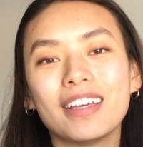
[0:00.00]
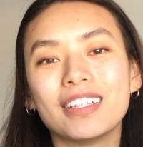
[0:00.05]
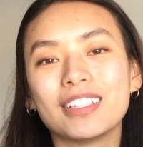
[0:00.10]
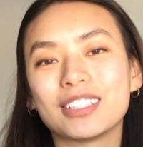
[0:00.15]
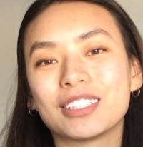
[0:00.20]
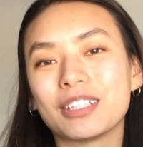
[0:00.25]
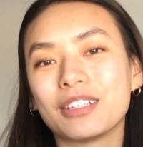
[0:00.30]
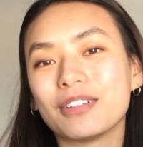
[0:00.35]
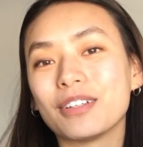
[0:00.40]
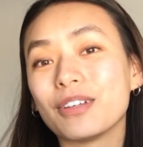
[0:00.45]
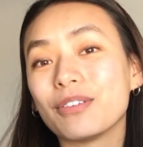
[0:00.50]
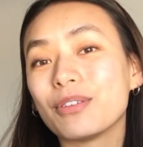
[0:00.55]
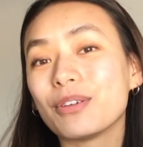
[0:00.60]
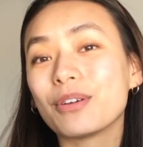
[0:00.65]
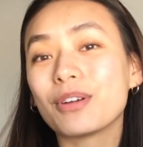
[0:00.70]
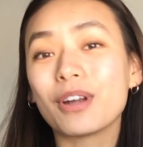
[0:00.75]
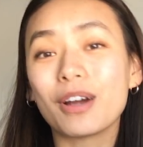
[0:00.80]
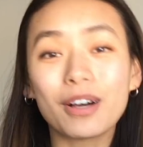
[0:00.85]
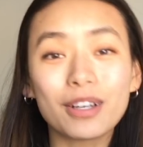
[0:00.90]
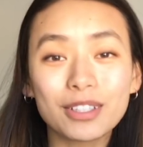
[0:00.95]
So if
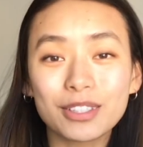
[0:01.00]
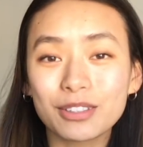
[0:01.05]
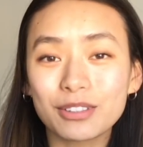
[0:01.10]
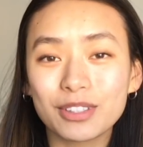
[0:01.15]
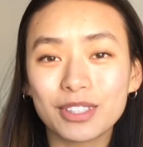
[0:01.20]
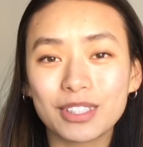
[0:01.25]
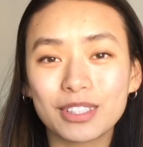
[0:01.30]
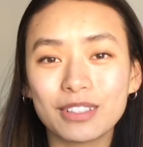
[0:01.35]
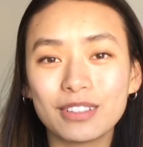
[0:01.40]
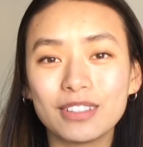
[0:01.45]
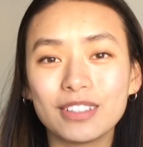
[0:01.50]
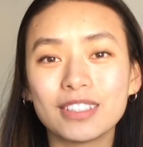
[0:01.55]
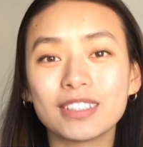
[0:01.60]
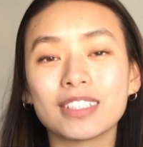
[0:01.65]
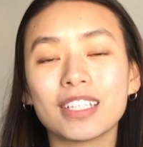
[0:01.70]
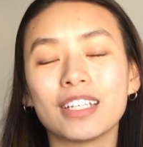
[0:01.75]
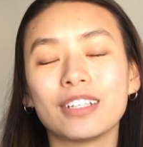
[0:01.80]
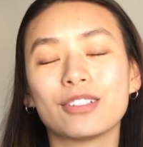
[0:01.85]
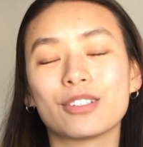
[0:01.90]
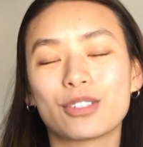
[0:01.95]
you're also a student
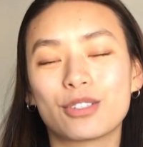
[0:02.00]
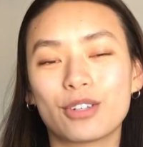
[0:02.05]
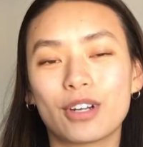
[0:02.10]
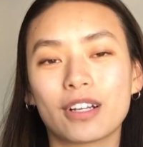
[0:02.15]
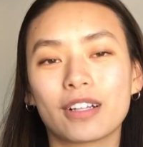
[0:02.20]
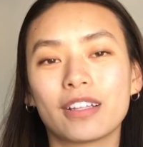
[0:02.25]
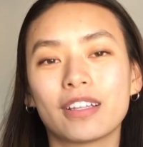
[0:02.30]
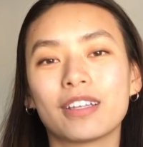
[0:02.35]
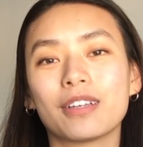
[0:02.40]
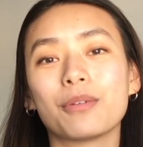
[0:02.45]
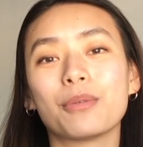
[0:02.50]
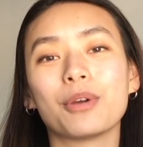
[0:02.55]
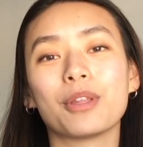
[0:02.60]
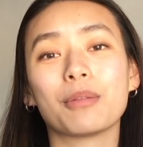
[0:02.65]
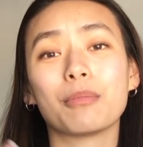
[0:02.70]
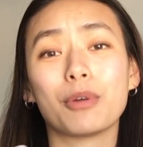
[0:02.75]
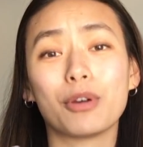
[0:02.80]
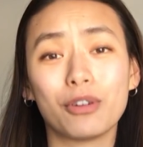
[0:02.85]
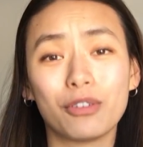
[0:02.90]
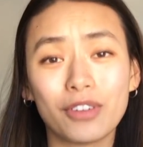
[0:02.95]
and you're struggling
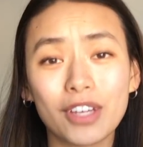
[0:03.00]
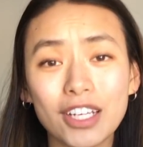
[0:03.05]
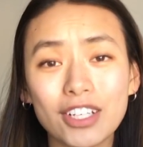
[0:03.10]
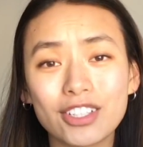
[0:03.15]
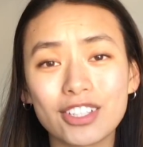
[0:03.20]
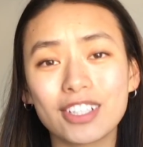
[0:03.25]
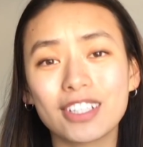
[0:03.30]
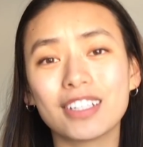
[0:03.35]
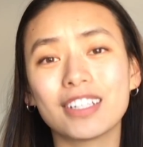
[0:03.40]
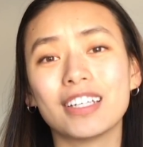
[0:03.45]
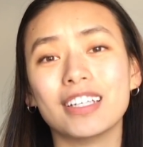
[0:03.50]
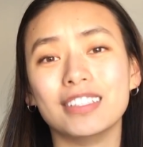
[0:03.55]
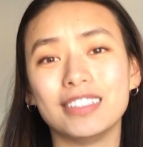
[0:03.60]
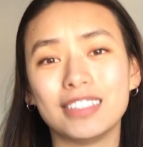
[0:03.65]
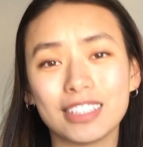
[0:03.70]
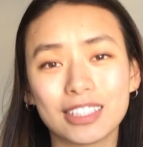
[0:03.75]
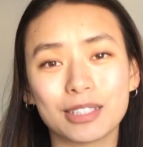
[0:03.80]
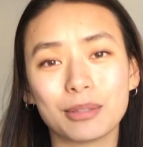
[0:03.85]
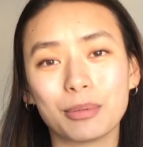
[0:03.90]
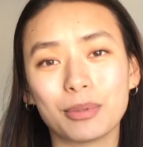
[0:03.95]
with motivation and
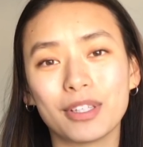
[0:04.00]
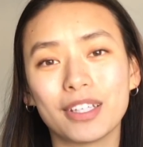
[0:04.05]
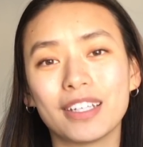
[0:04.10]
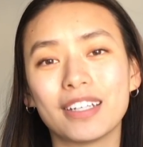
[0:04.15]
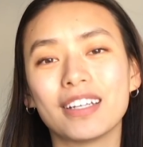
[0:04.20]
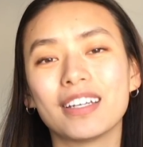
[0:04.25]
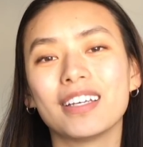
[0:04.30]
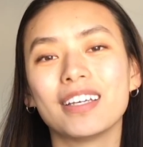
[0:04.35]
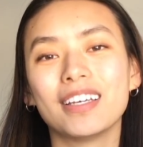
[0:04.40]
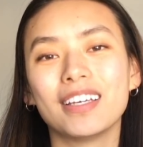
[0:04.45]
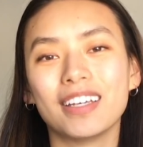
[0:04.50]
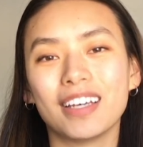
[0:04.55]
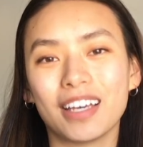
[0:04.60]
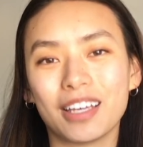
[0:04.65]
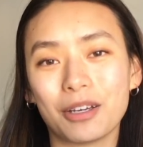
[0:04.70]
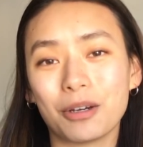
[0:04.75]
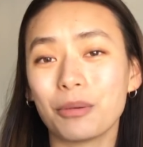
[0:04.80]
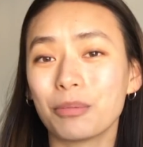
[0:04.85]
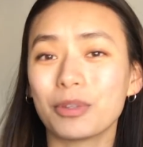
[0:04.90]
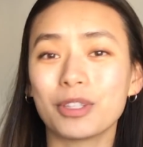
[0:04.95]
discipline, I
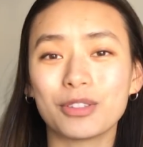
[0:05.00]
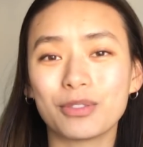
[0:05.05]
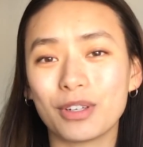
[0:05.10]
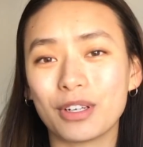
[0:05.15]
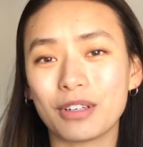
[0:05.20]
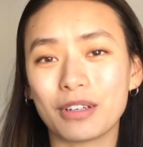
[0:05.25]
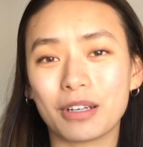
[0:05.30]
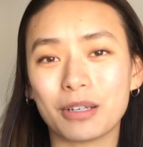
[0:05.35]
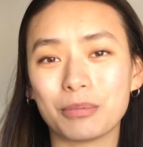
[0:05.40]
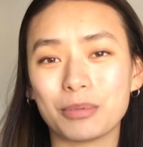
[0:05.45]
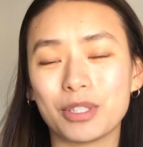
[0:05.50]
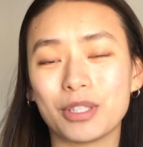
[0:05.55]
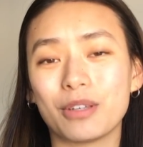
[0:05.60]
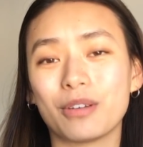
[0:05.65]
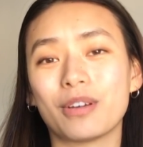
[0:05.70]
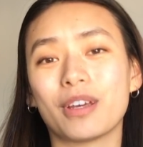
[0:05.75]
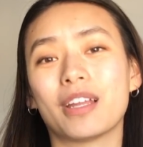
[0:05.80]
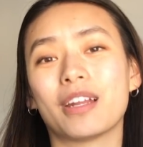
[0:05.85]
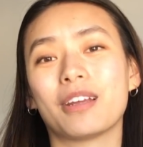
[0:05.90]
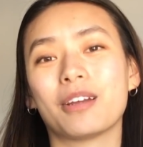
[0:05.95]
hope this video helps you,
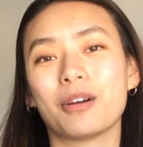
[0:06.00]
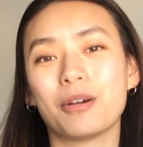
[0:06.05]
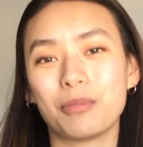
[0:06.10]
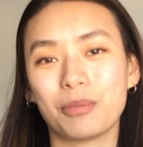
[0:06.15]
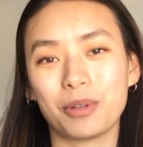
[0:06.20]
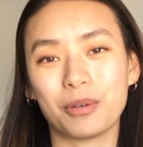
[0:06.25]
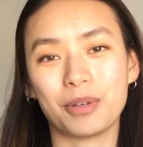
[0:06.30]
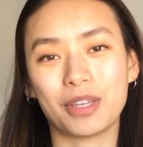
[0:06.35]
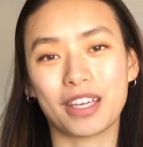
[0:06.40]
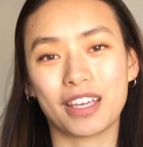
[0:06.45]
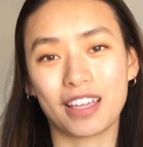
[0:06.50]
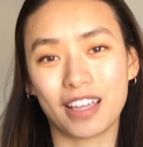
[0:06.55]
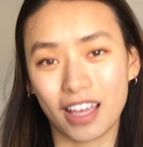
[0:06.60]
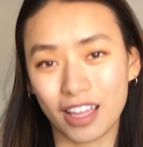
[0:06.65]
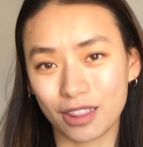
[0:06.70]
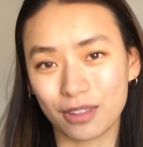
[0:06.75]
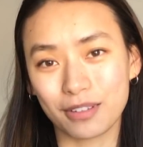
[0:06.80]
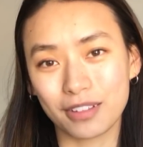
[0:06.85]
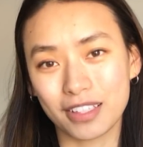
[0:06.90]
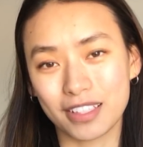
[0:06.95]
and I hope that we can
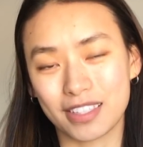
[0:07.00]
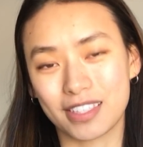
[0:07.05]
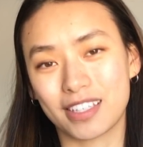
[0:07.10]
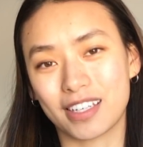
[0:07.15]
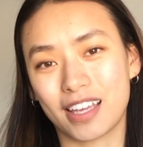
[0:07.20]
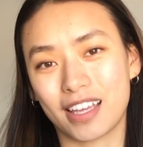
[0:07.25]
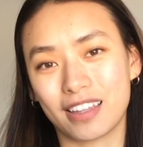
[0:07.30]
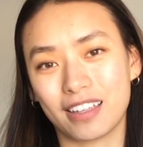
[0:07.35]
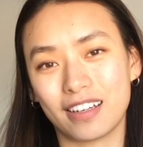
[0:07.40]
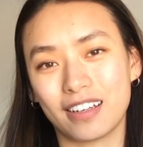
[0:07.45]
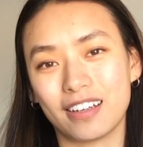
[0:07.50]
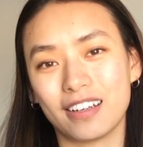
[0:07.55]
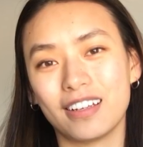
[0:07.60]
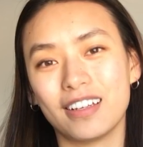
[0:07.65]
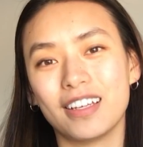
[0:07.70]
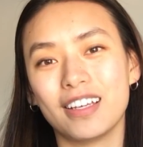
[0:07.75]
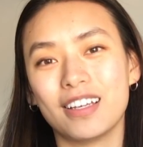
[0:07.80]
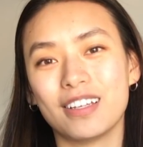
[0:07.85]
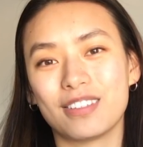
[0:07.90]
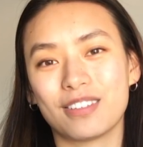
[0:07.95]
get through this together
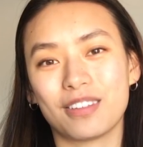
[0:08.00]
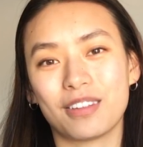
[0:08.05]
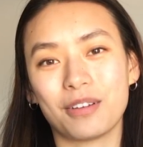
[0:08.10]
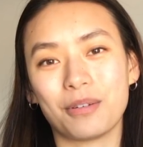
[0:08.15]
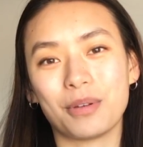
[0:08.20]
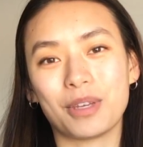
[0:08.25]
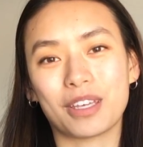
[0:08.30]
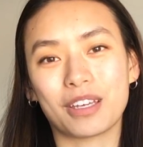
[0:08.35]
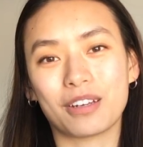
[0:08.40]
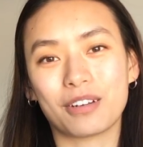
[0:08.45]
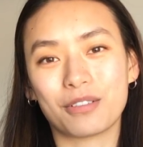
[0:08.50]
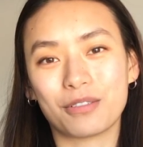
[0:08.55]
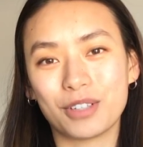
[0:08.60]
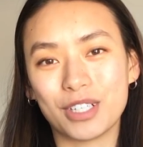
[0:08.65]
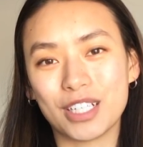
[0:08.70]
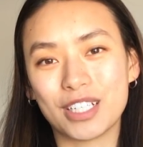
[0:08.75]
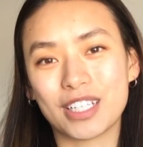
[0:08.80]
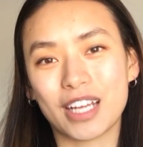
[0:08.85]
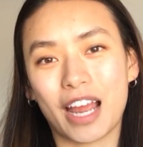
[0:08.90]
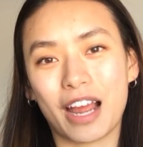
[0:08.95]
so that we can
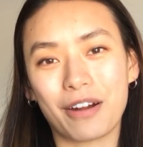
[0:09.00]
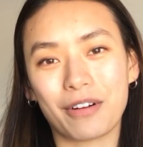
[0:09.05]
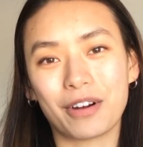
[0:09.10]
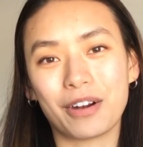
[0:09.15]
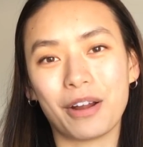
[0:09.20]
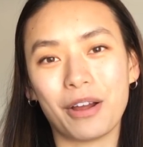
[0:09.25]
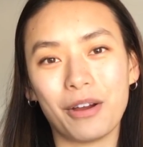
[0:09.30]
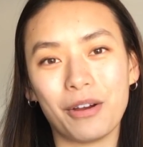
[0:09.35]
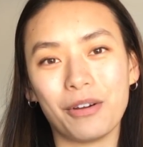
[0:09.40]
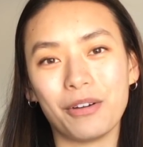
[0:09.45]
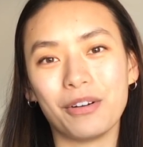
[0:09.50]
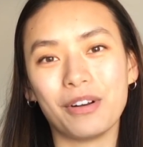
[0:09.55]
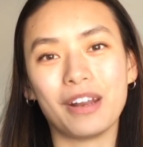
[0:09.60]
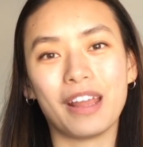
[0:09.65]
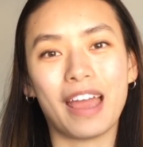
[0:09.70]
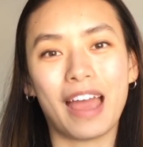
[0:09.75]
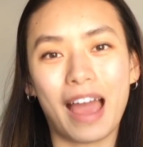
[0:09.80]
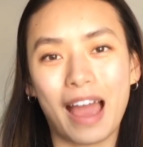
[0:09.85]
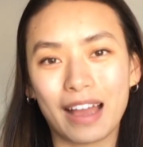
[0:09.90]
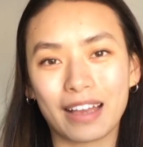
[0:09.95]
reach our own
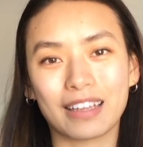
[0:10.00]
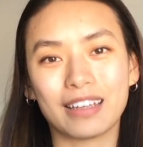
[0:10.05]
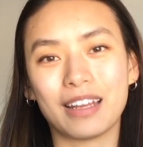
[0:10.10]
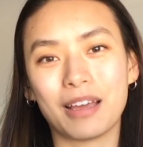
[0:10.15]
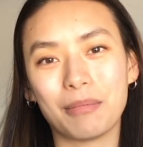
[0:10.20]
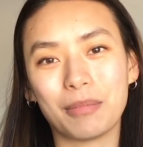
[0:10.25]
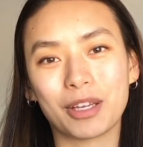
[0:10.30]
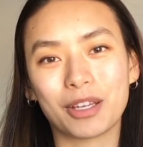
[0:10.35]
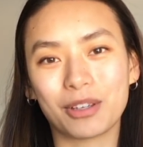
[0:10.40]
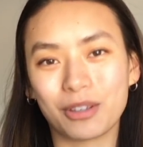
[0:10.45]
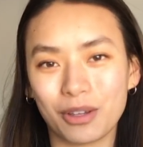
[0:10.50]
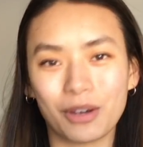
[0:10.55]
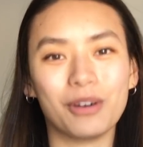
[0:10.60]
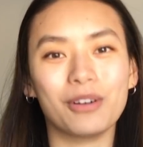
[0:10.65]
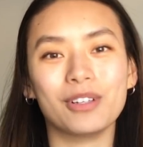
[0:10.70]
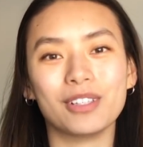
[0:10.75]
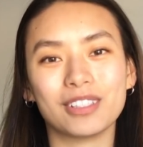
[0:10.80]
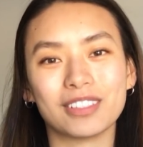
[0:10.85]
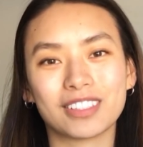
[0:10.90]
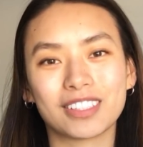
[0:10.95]
academic
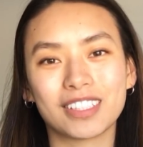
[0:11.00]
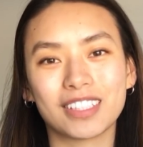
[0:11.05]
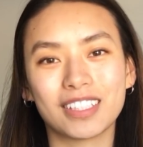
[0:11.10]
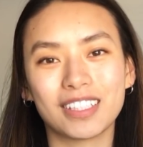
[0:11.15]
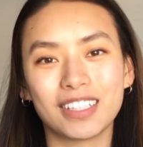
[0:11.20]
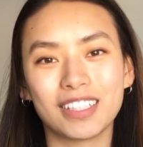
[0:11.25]
goals.